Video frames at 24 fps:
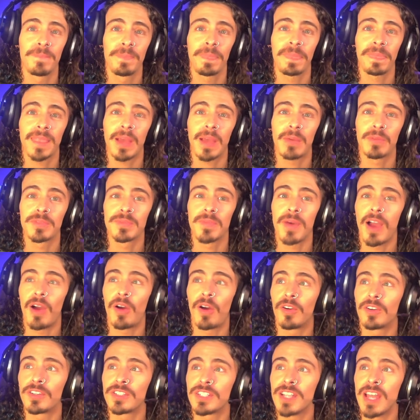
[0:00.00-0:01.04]
that was my
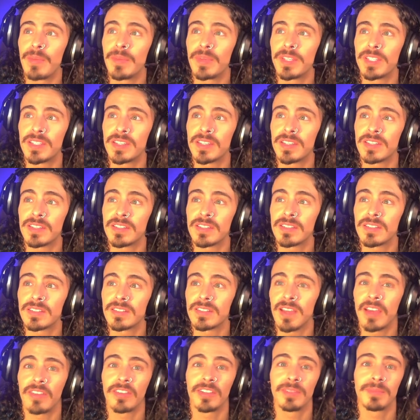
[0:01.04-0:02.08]
arch nemesis.
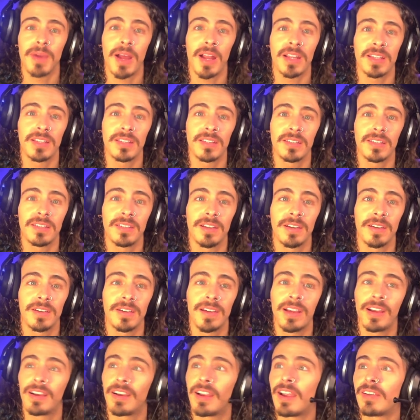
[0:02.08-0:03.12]
Everybody, you know,
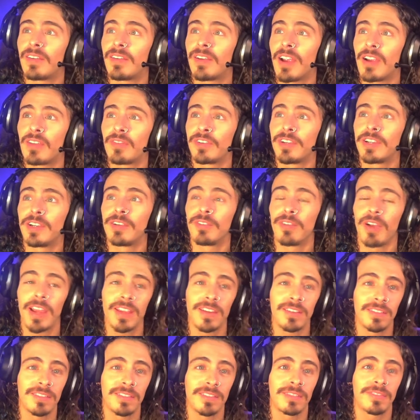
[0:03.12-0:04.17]
every
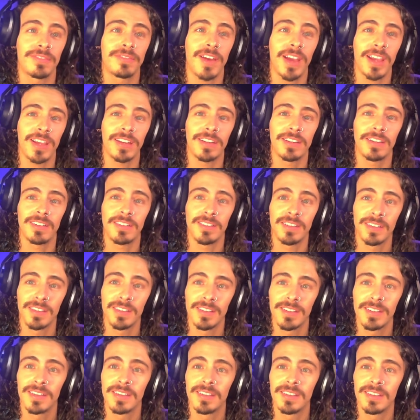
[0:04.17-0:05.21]
great fighter
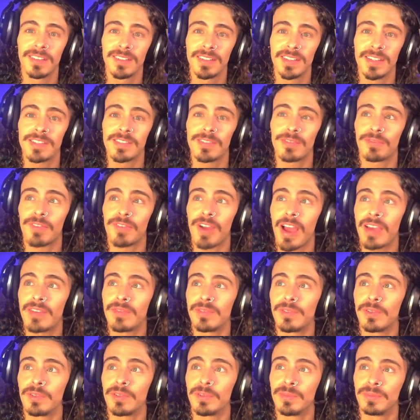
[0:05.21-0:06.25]
needs a
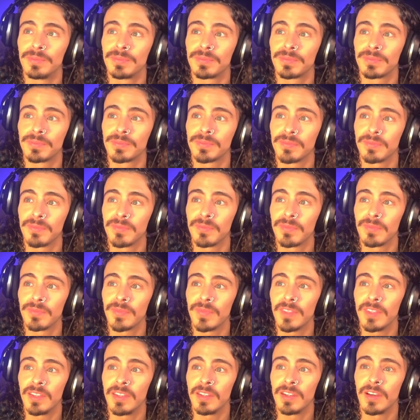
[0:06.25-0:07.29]
rival,
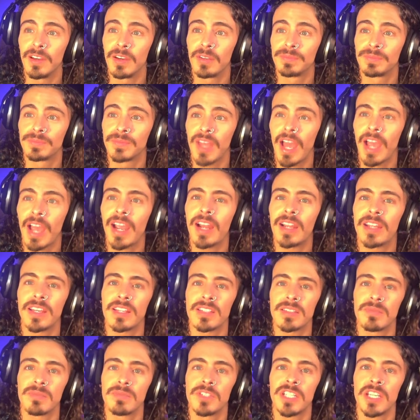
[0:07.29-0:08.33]
you know? I gotta get
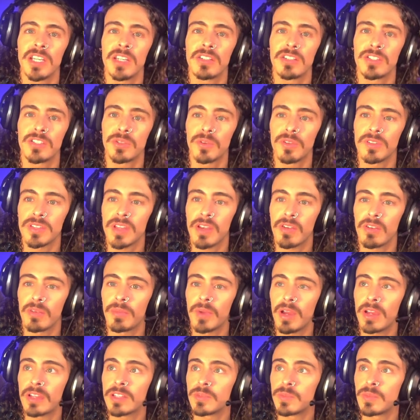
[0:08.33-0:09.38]
some jean shorts. That
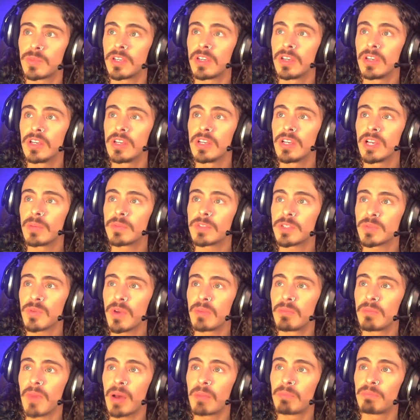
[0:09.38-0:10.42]
reminds me. I'm
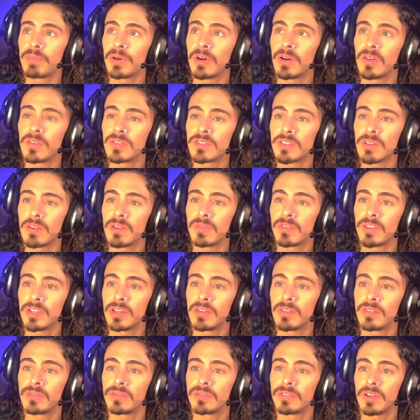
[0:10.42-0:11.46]
sweating my balls off
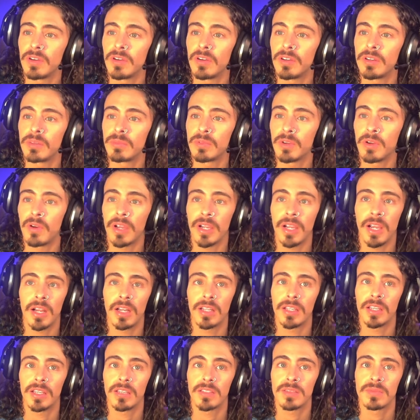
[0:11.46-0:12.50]
here in Florida, bro. I gotta
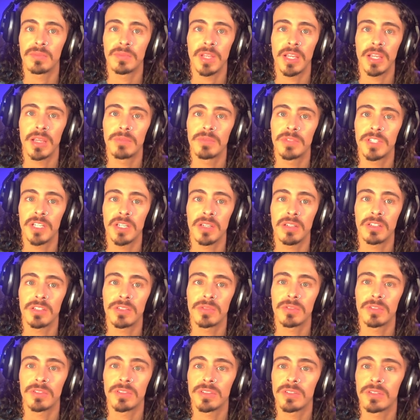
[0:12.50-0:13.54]
get some damn jean
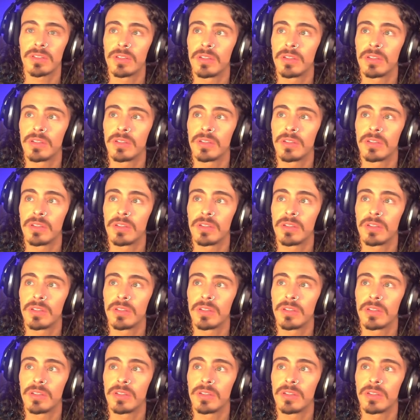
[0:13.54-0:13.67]
shorts